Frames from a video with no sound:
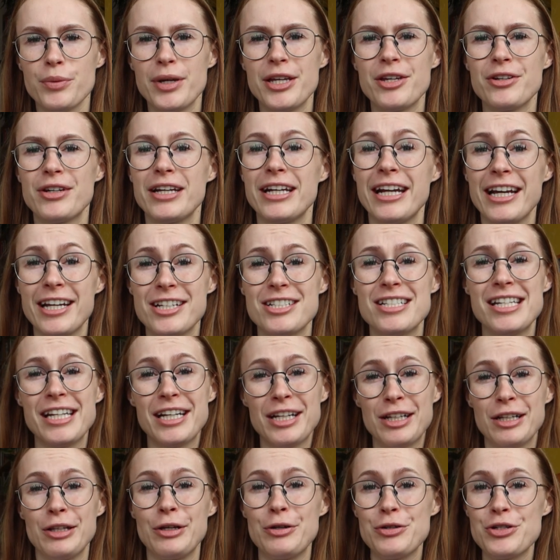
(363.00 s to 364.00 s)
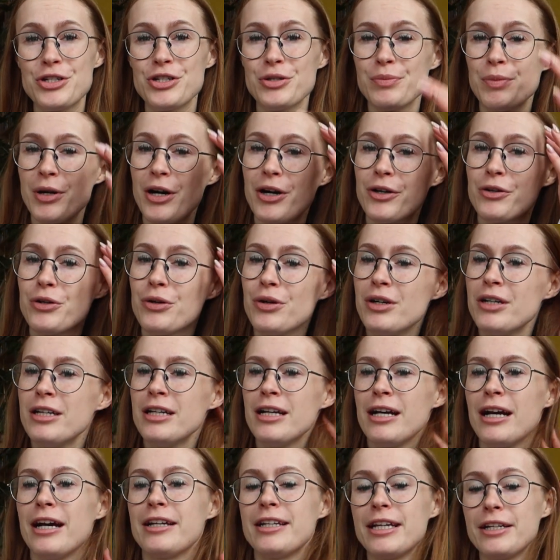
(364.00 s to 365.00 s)
when you can actually close your bottle.
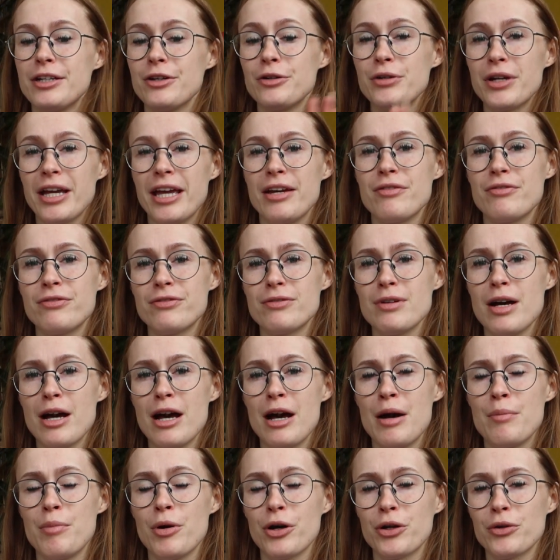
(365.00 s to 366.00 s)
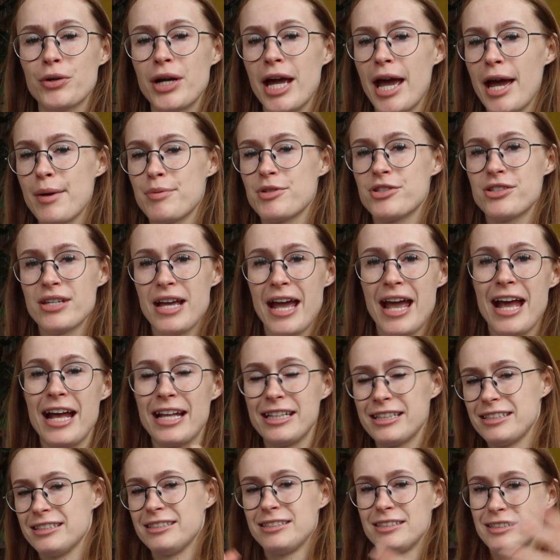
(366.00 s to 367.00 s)
They don't give bottle caps
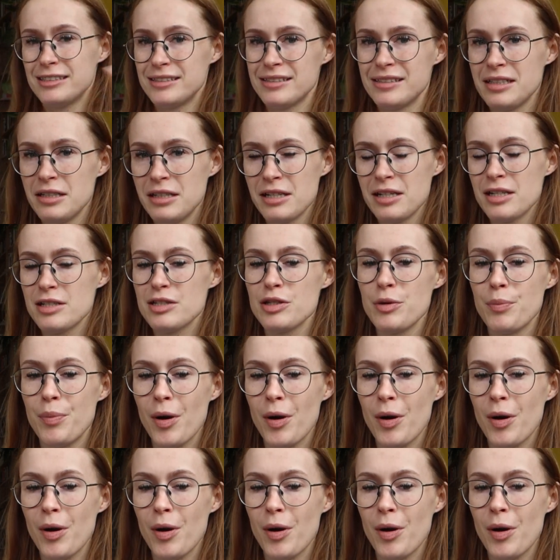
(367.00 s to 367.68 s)
at the